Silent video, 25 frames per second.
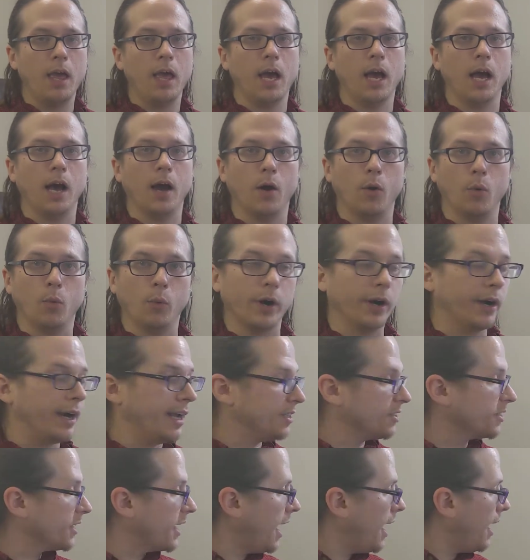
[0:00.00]
Uh,
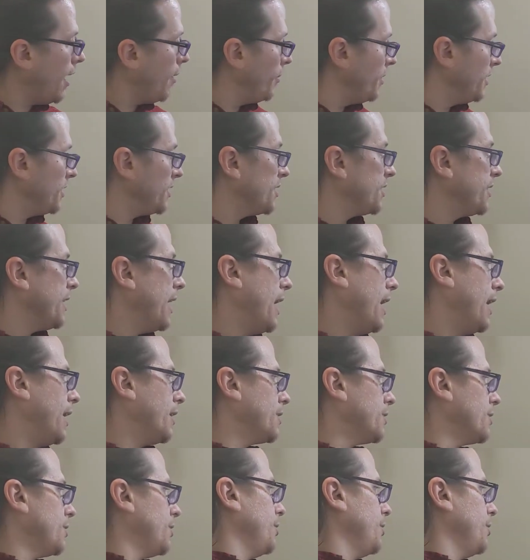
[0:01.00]
whereas common stocks,